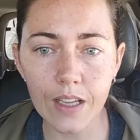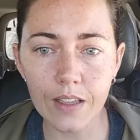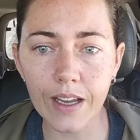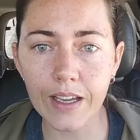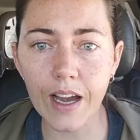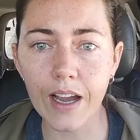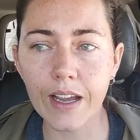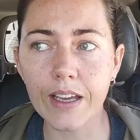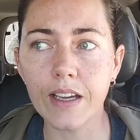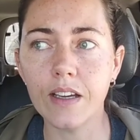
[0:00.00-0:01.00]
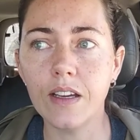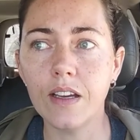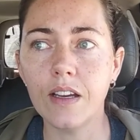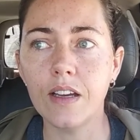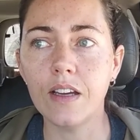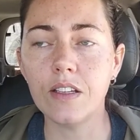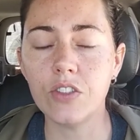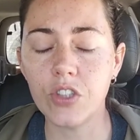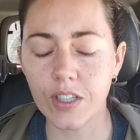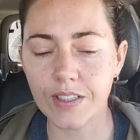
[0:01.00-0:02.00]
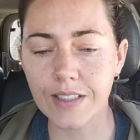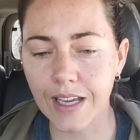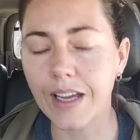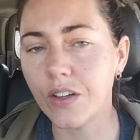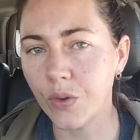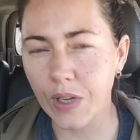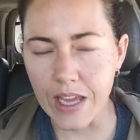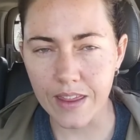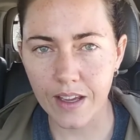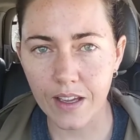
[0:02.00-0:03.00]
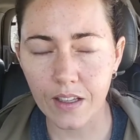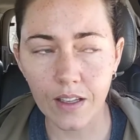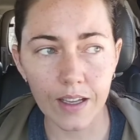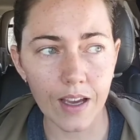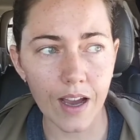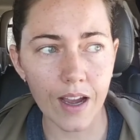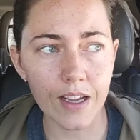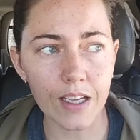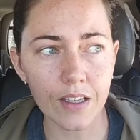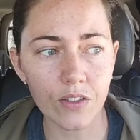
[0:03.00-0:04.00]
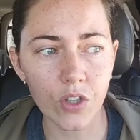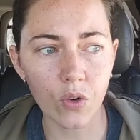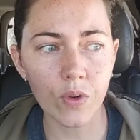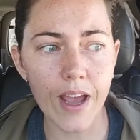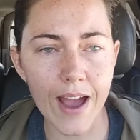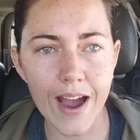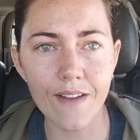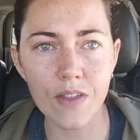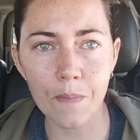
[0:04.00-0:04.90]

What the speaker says: like I just can't do anything. Like I don't have